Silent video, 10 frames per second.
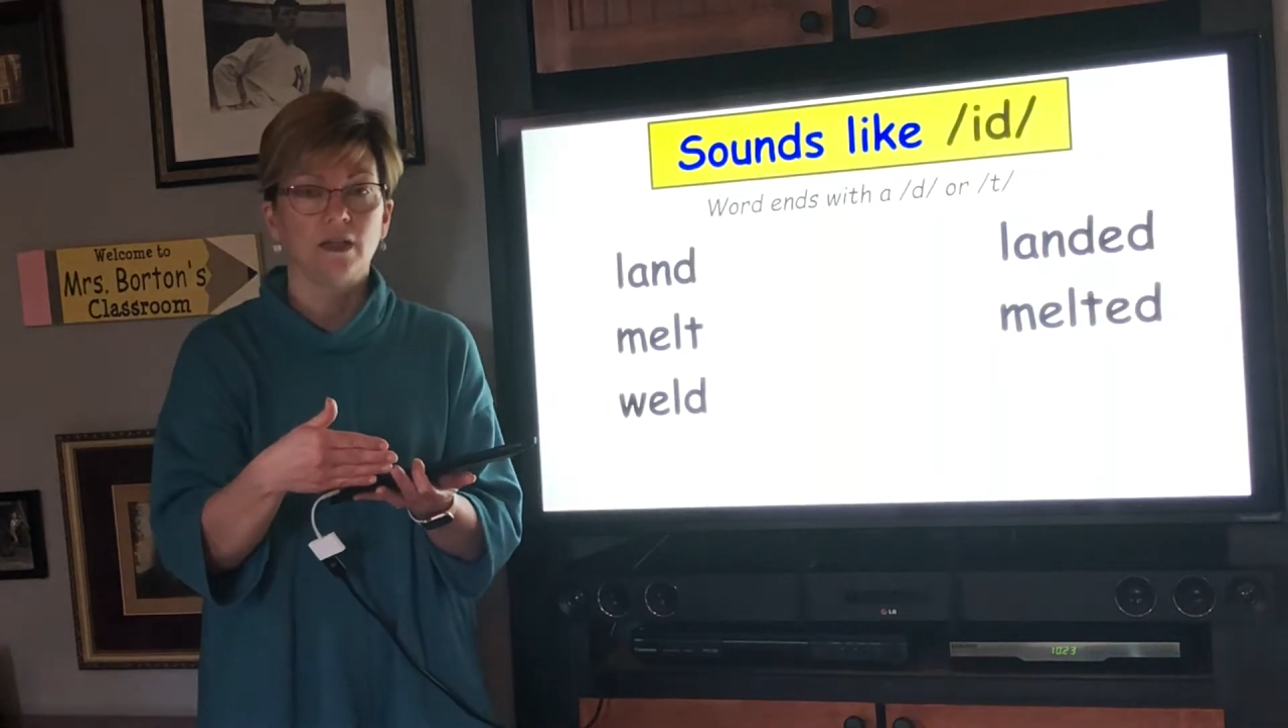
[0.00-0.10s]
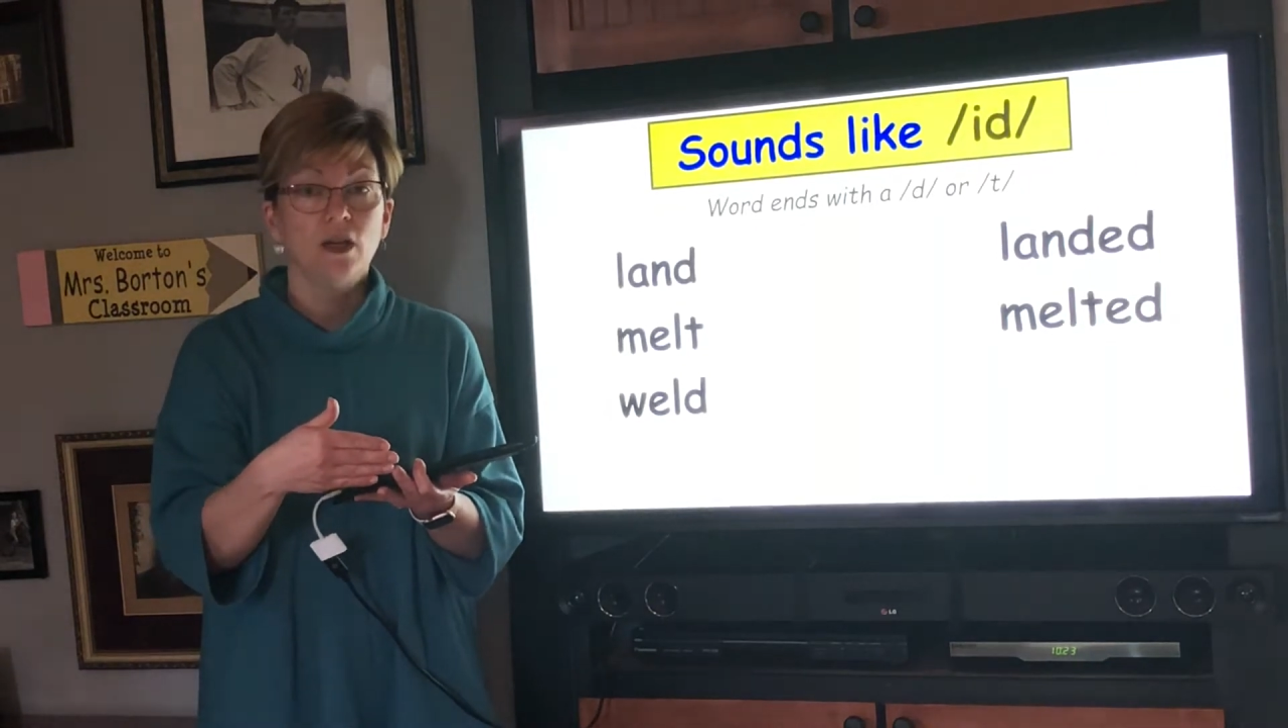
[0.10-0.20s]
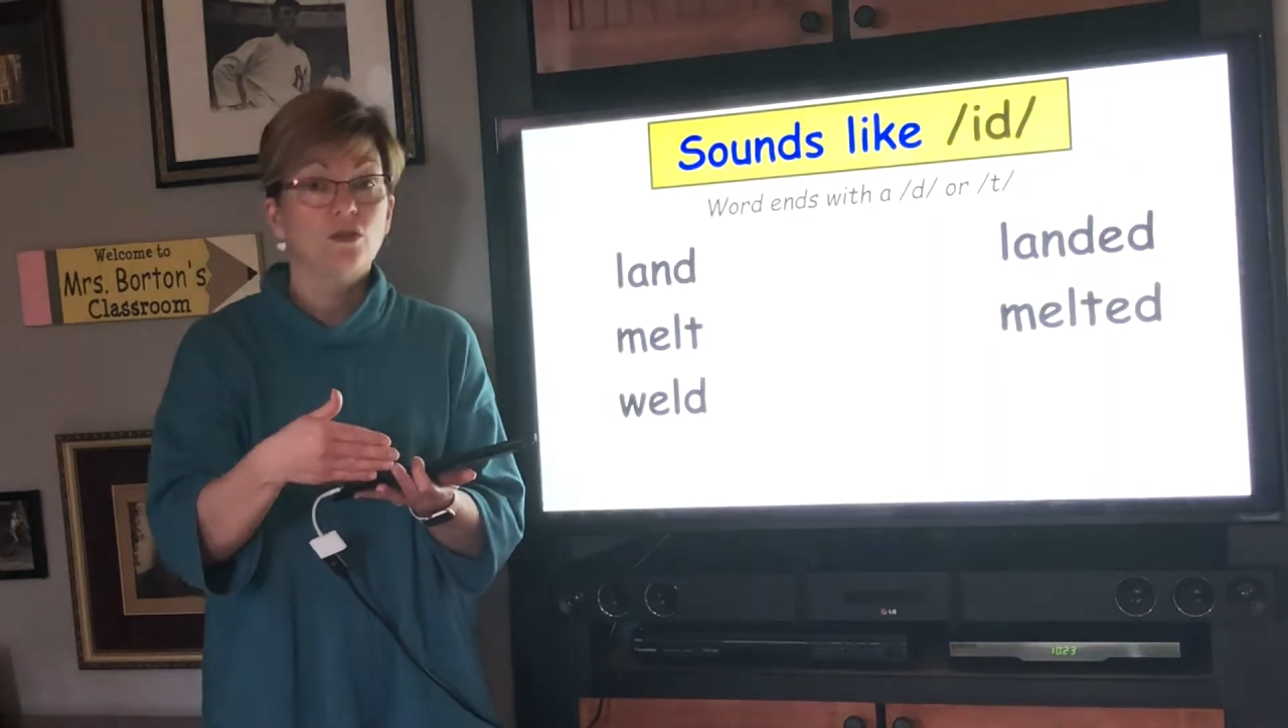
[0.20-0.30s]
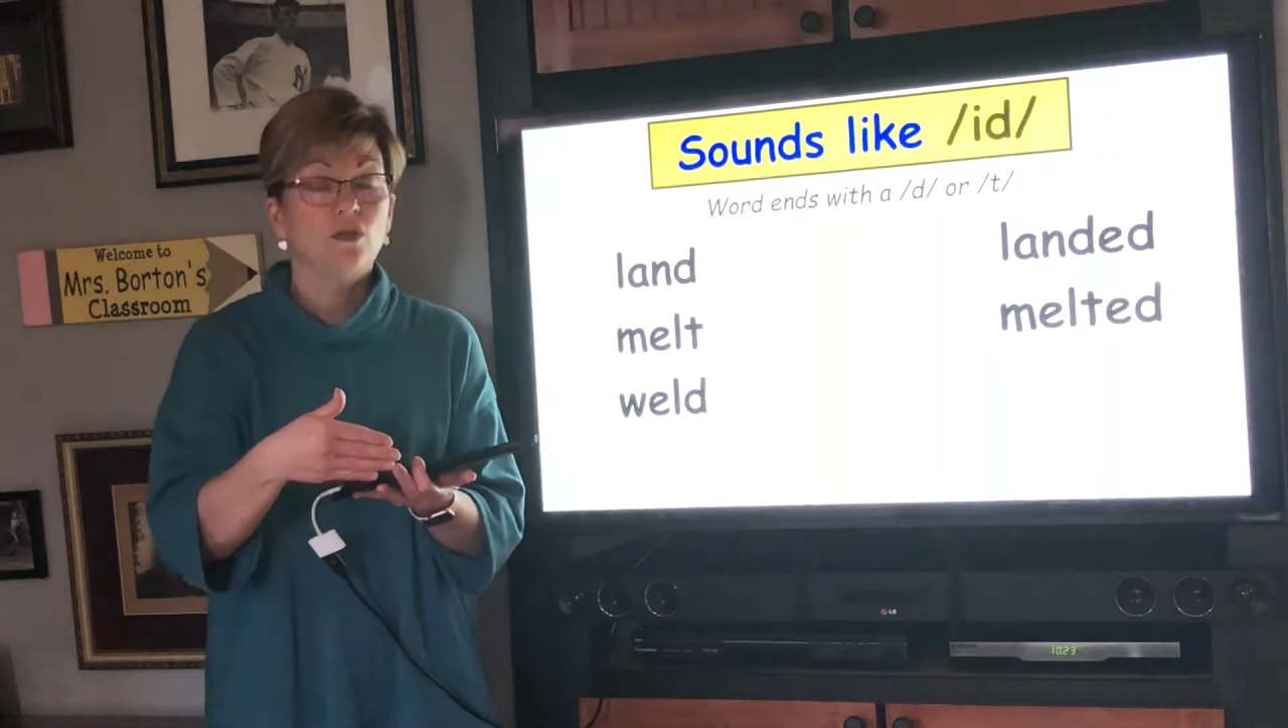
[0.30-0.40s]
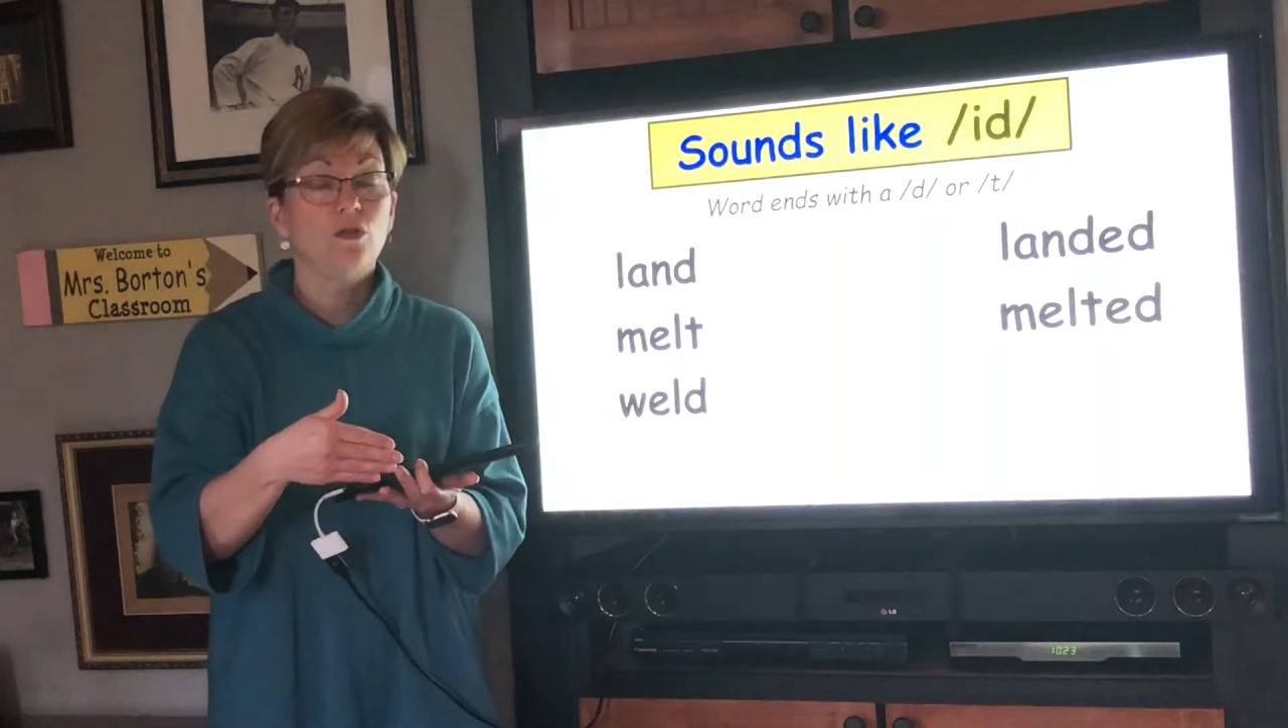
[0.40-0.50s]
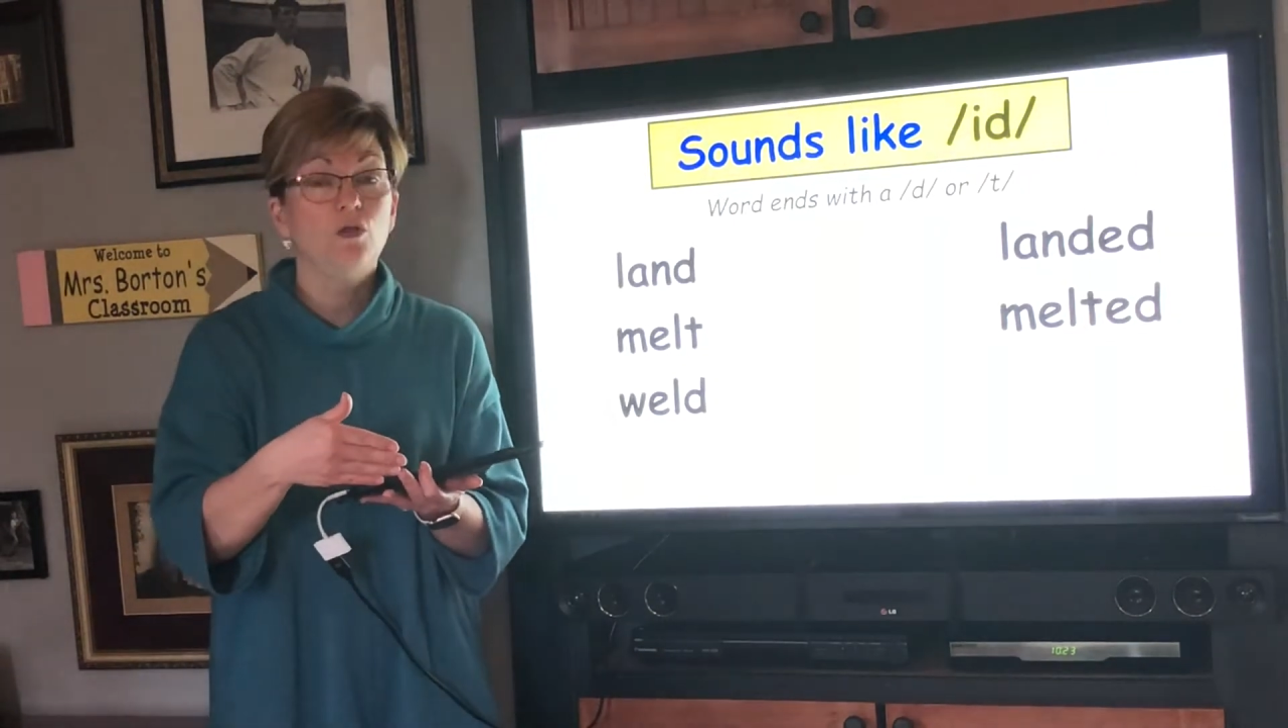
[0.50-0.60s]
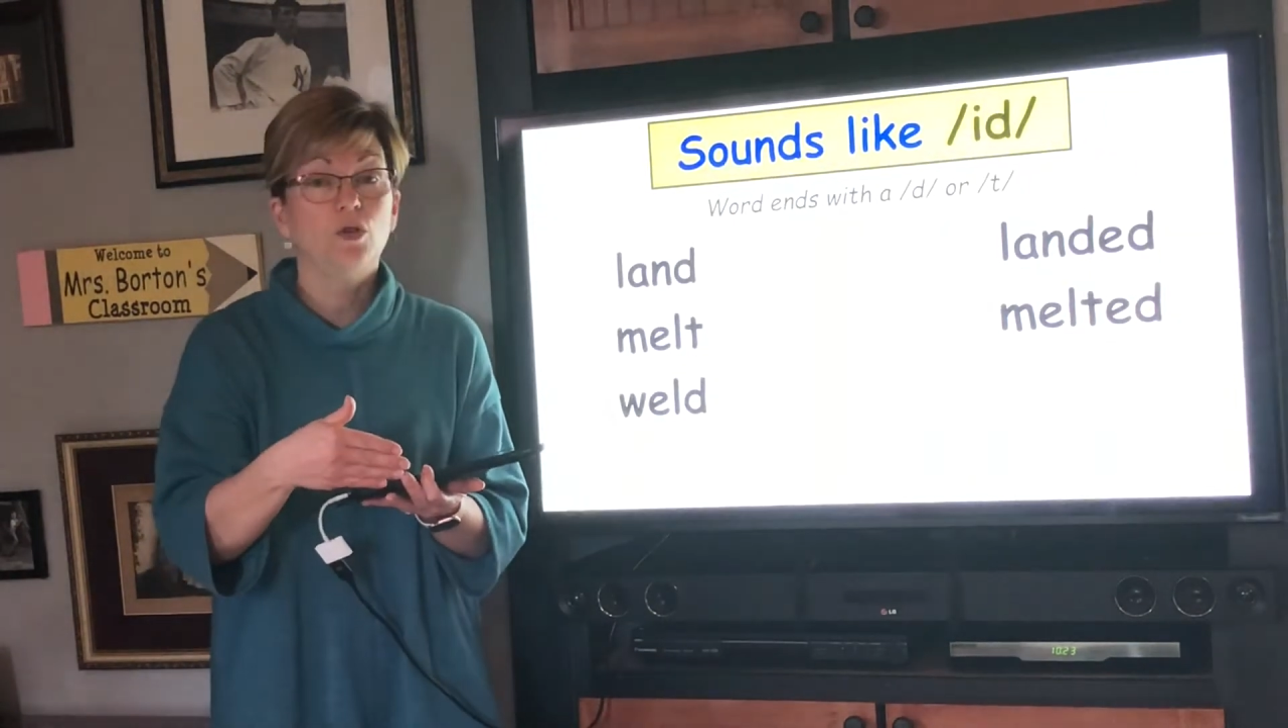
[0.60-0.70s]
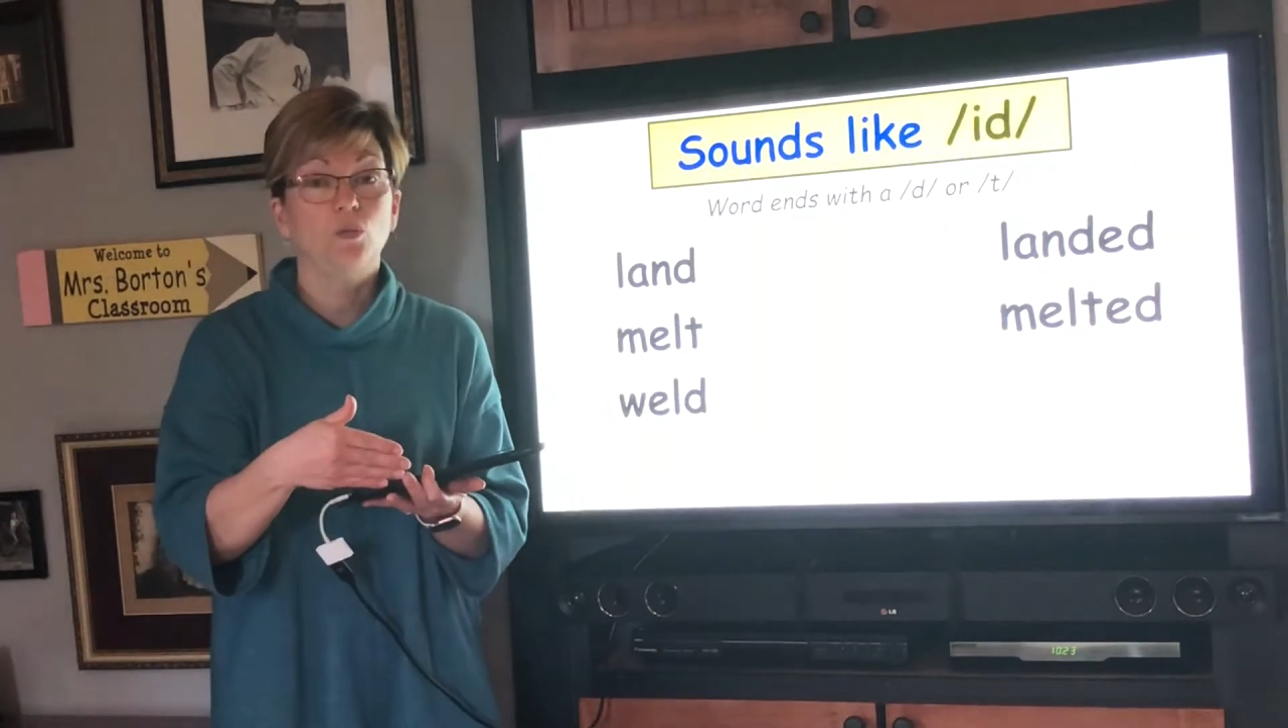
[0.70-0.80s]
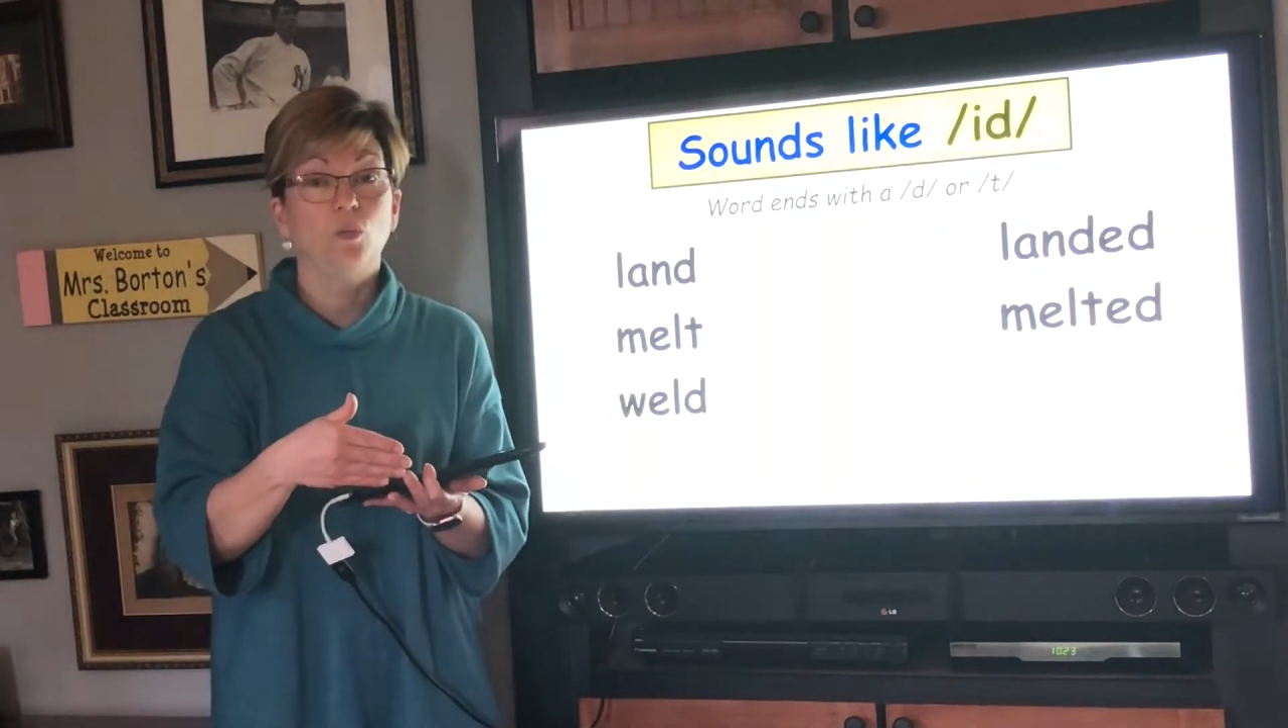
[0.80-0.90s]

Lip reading: So that you could